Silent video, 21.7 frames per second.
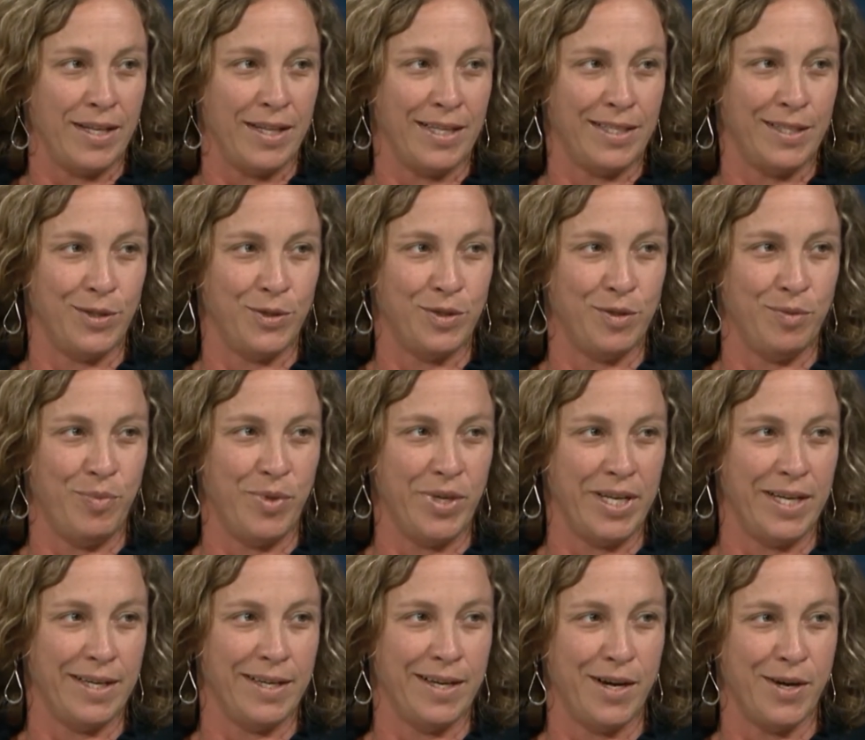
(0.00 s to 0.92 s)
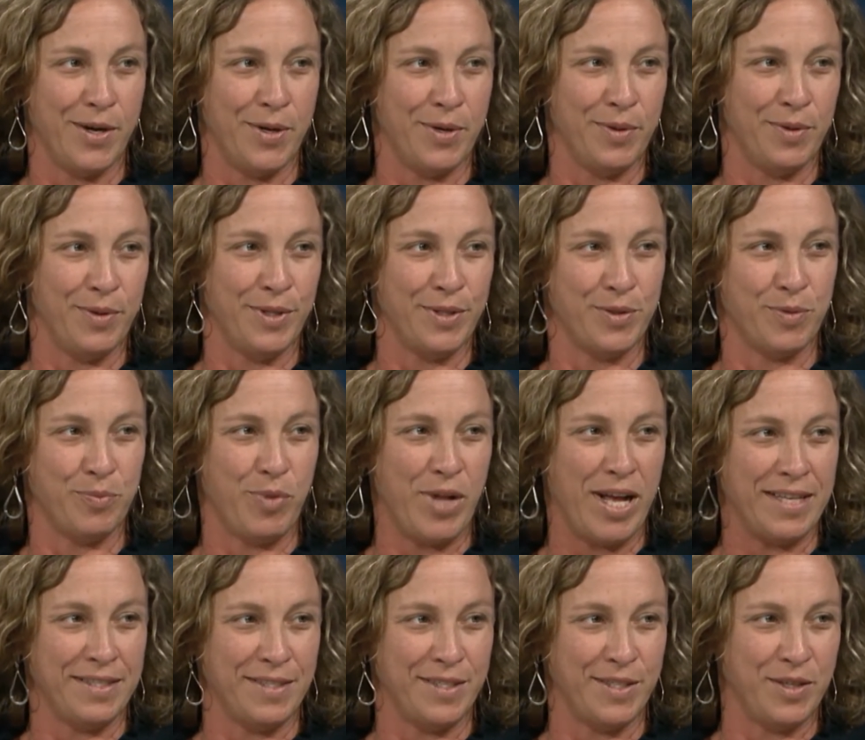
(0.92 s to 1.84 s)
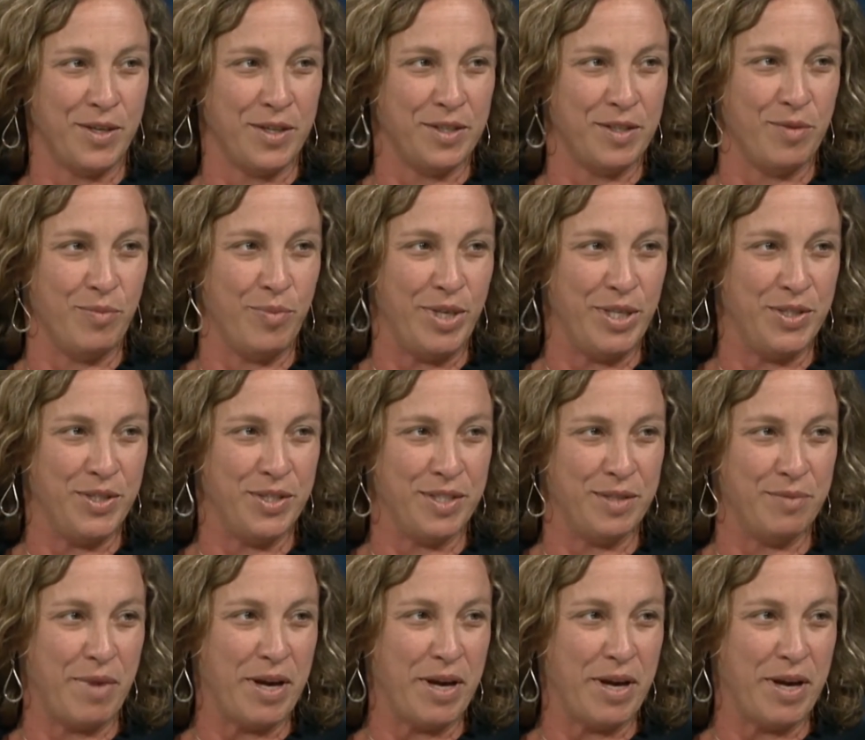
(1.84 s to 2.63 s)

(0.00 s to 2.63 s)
Like there's a big, oh, there's plastic on the beaches,